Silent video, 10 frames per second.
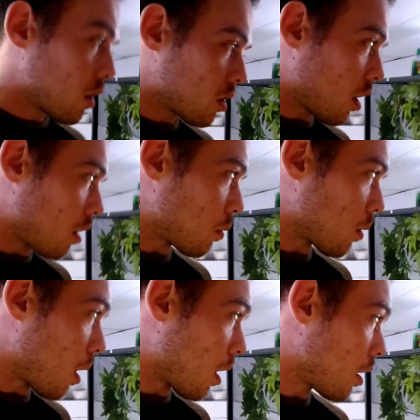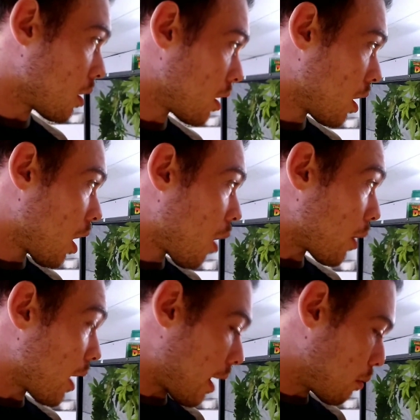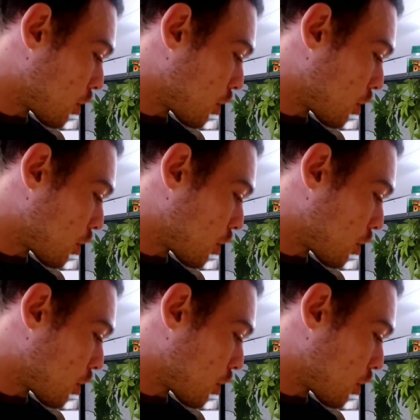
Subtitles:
So we'll let